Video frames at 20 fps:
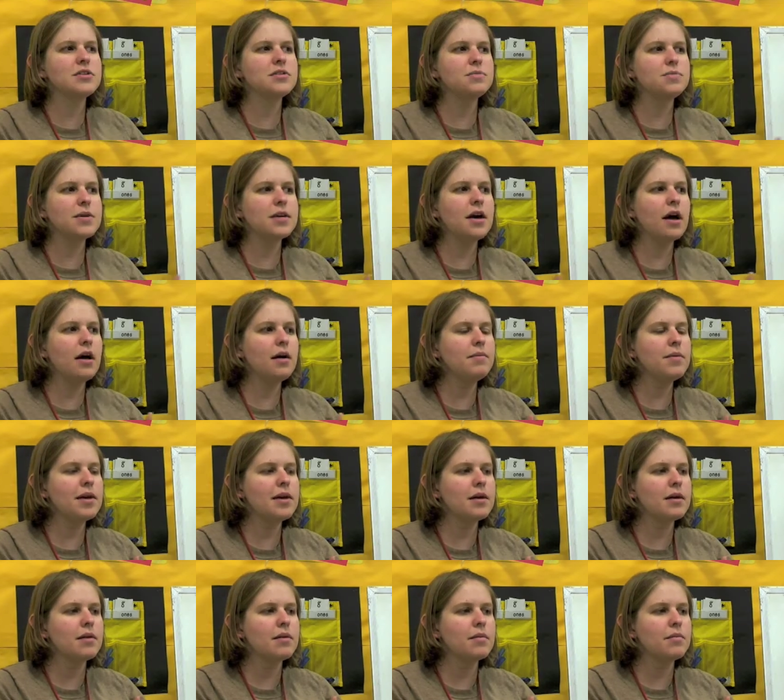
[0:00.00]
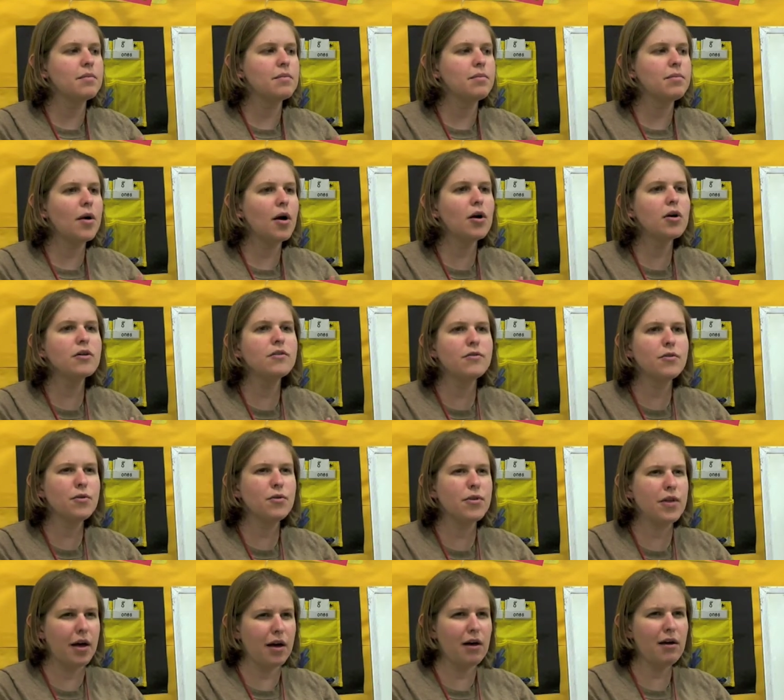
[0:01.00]
becoming part of who
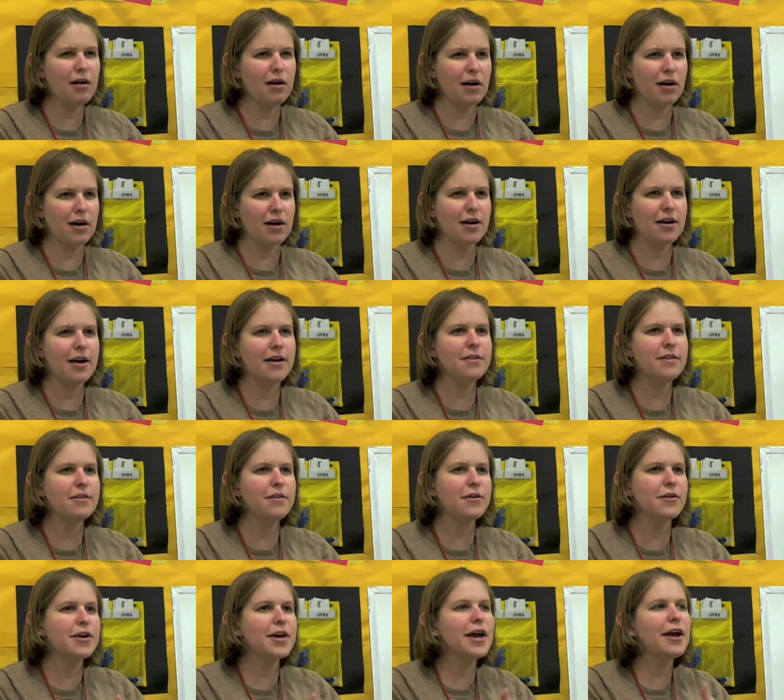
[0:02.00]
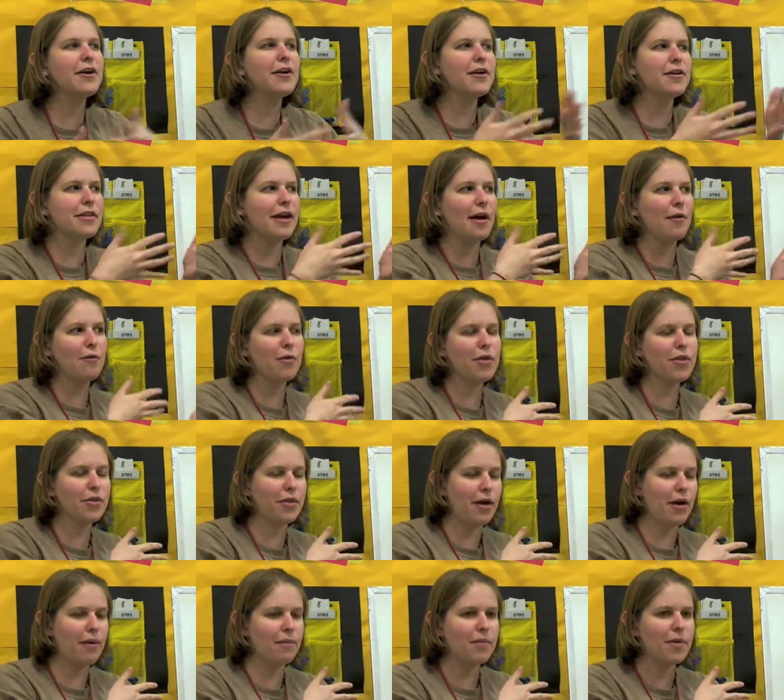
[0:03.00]
they are, and then they're carrying that with them.